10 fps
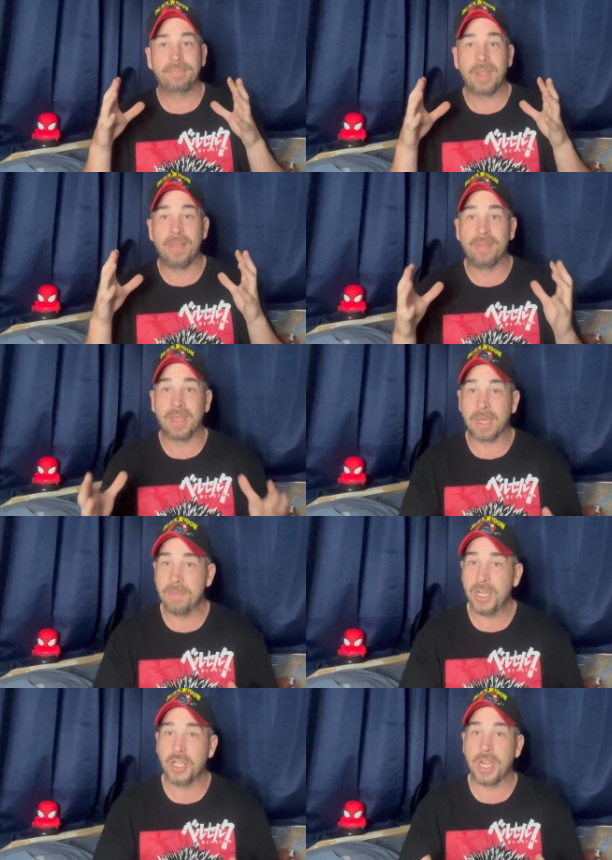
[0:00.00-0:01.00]
In the
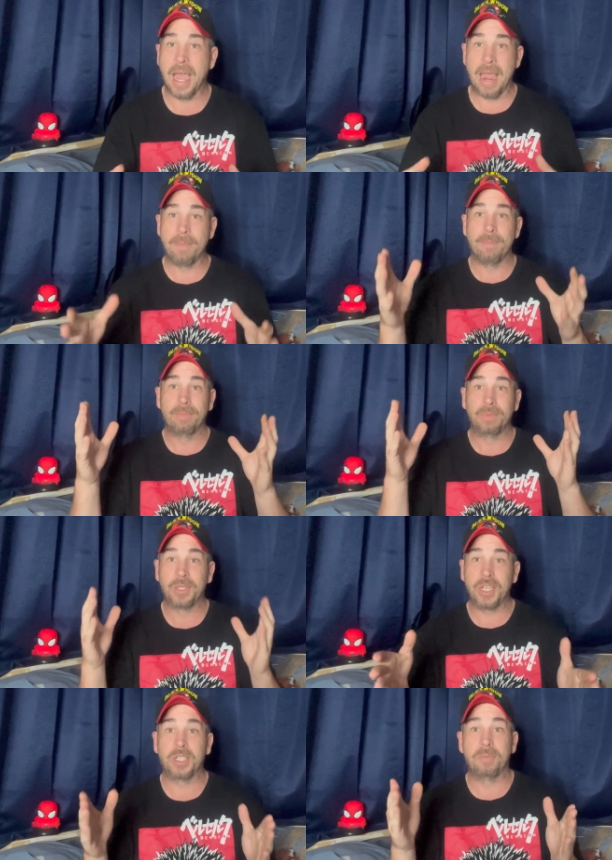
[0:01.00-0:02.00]
commission game,
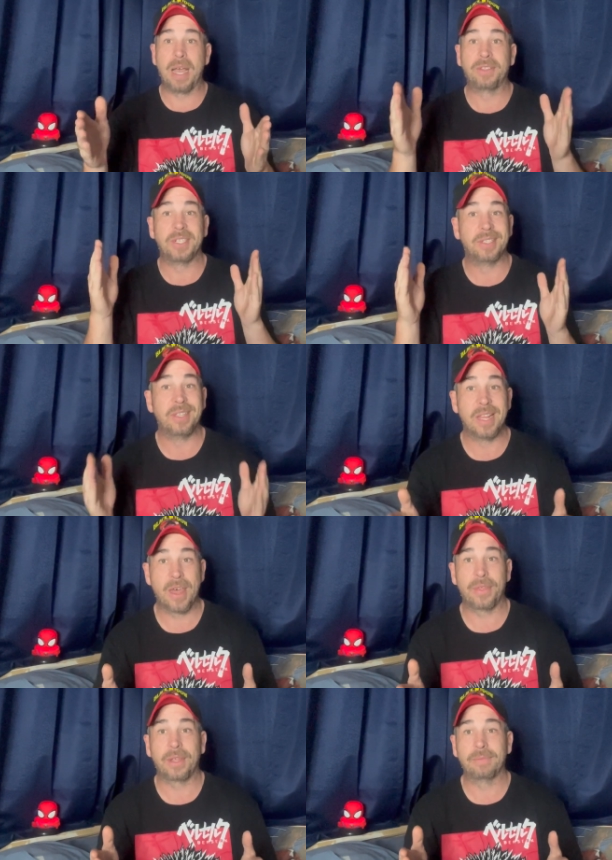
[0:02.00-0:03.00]
6 months is
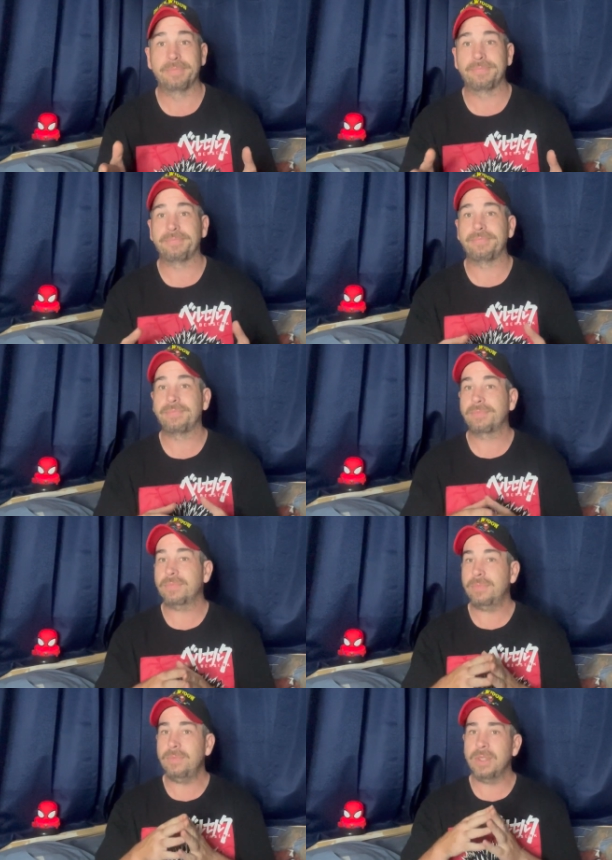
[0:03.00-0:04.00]
nothing.
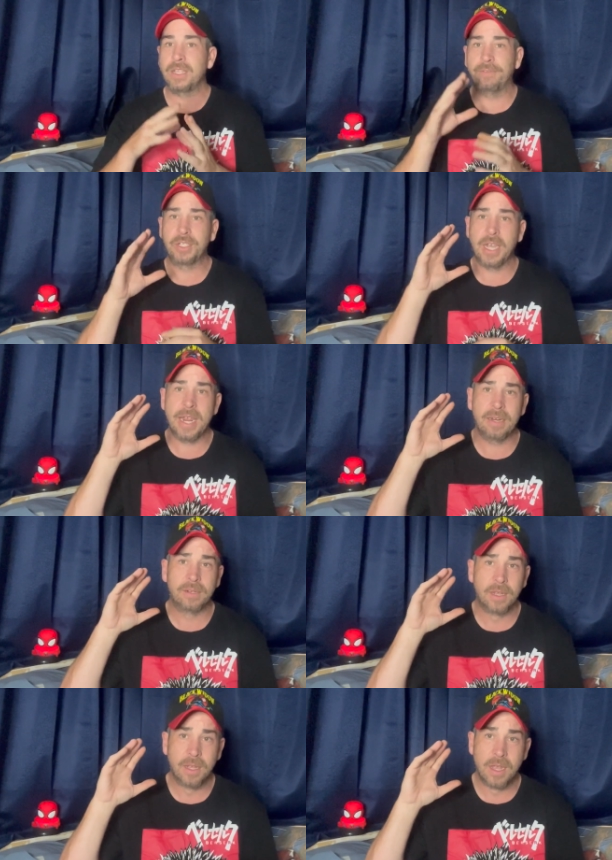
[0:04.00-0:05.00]
You've seen
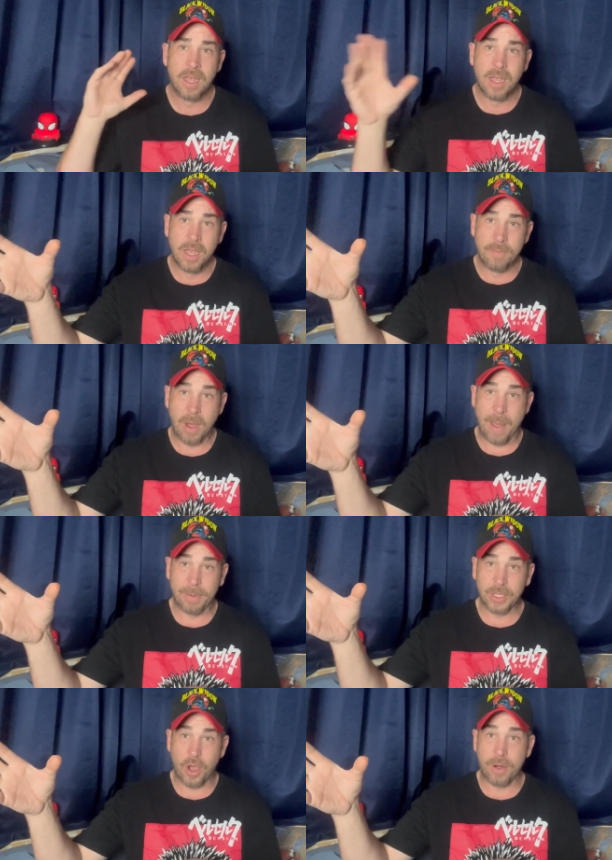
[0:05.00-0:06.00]
my
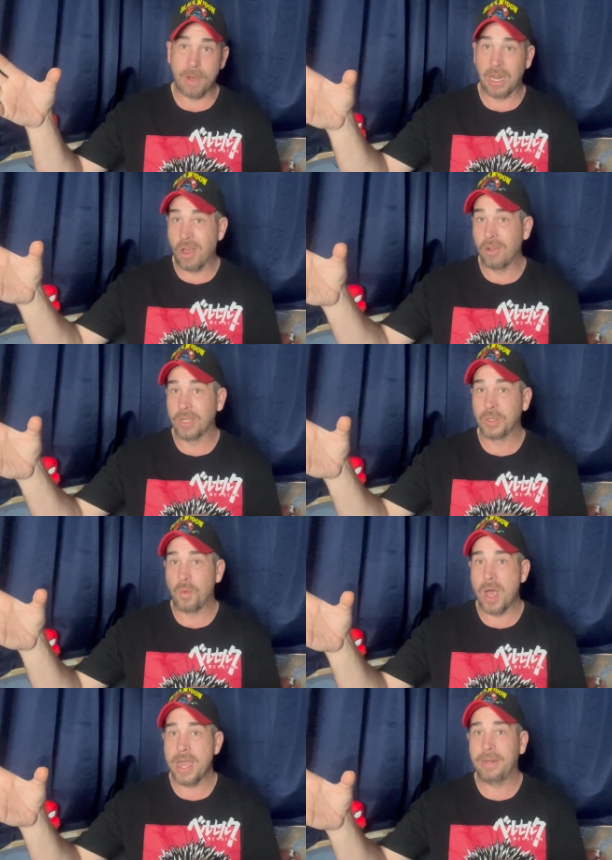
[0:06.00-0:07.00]
episode of my longest
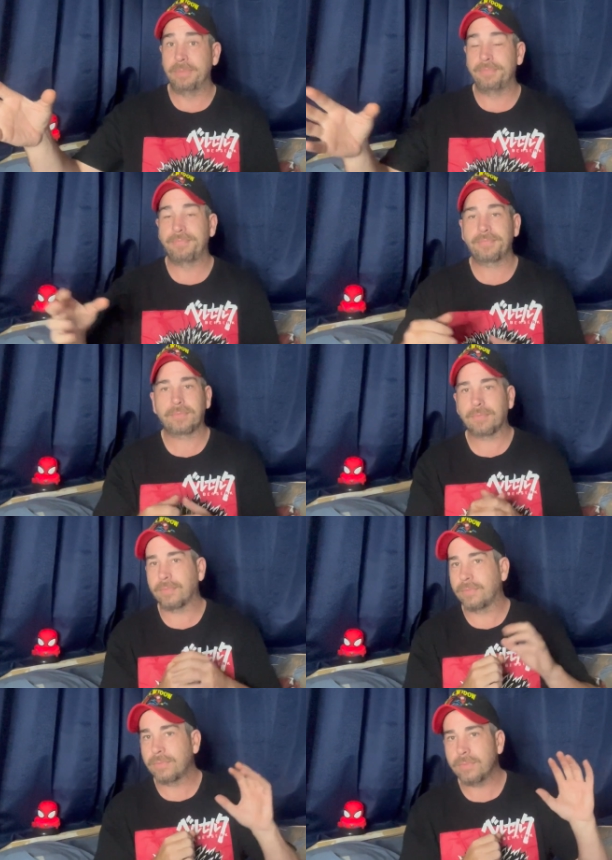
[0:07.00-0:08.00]
wait.
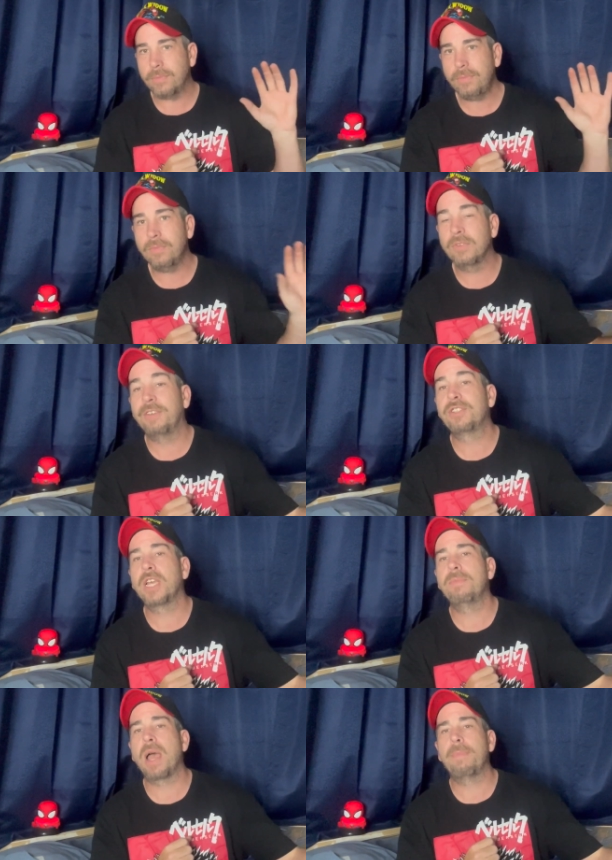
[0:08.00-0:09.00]
You've
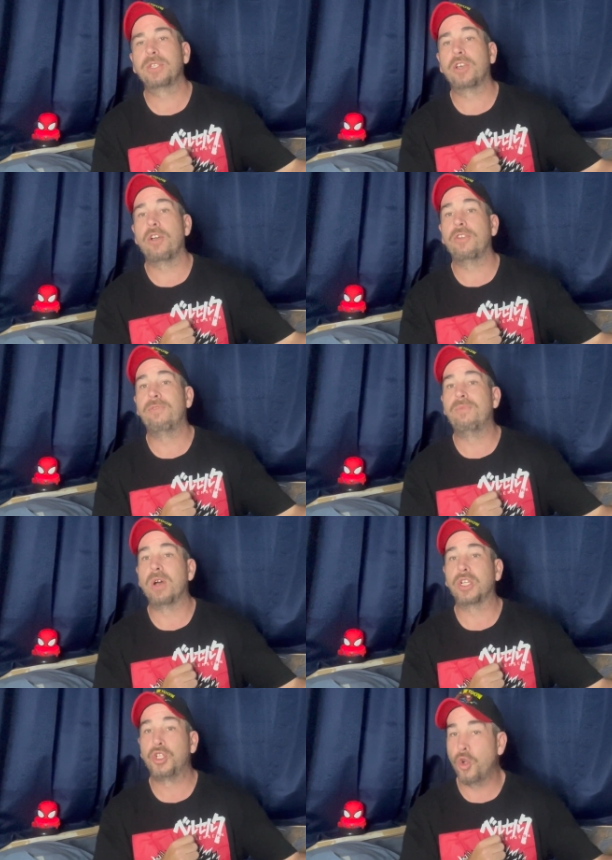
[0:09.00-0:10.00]
seen my episode of
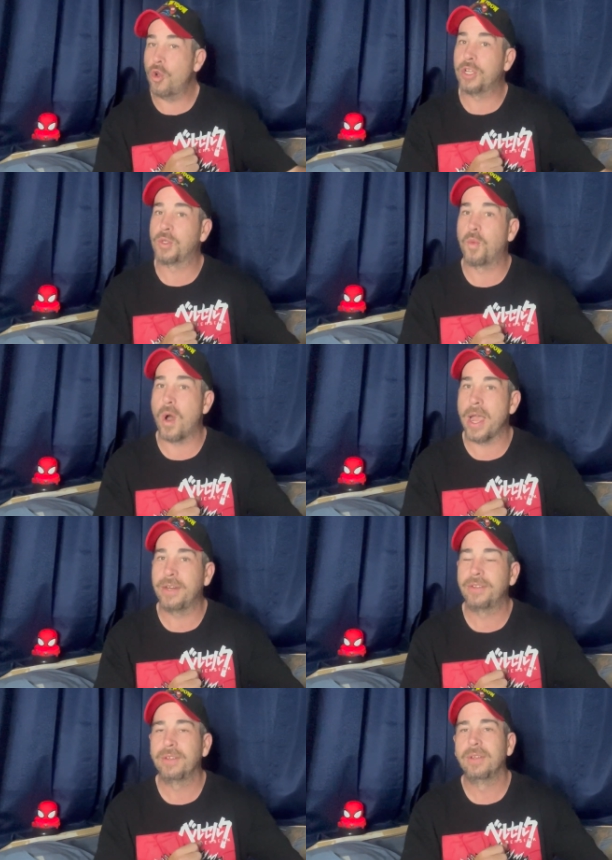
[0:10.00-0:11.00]
my shortest wait.